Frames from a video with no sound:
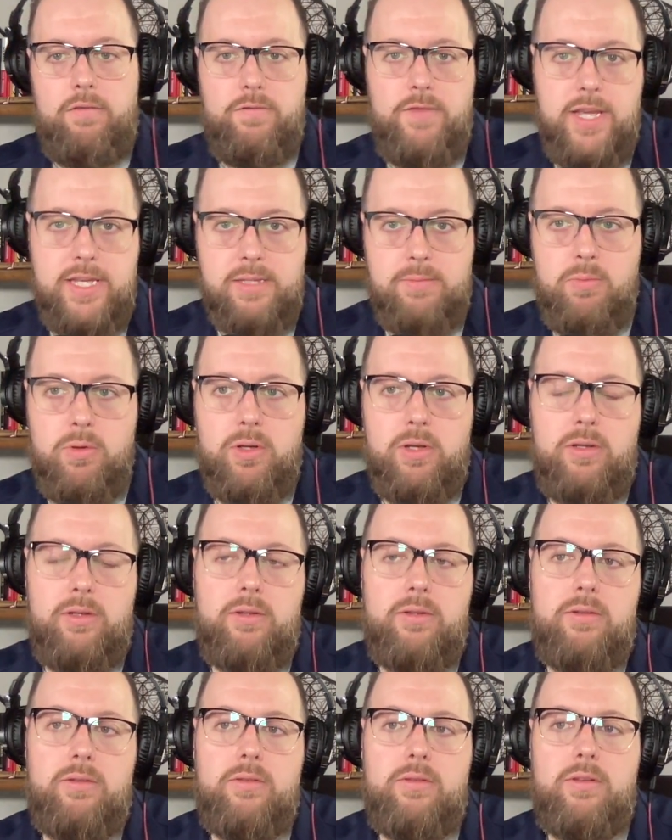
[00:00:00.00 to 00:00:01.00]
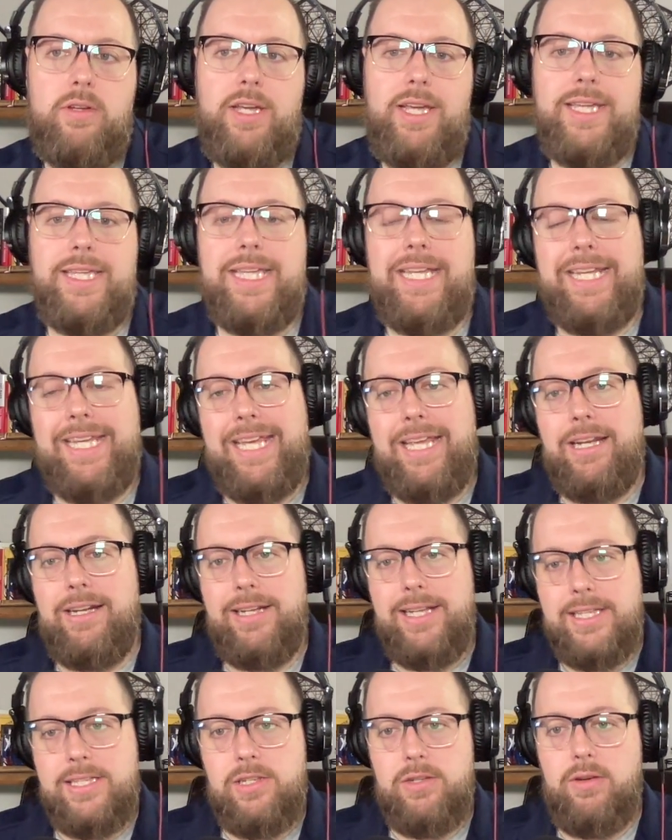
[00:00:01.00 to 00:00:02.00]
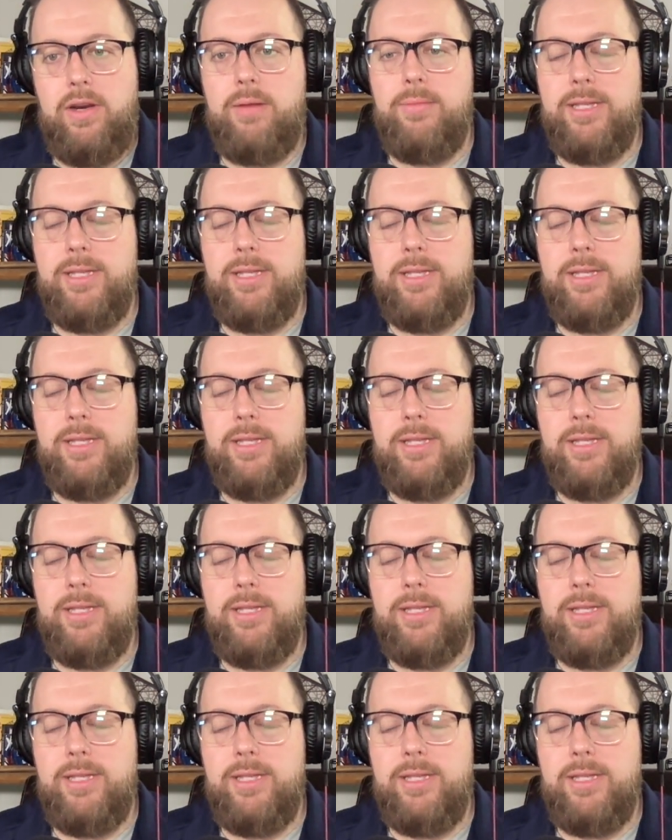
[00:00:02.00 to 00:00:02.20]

Facebook and then again on Instagram.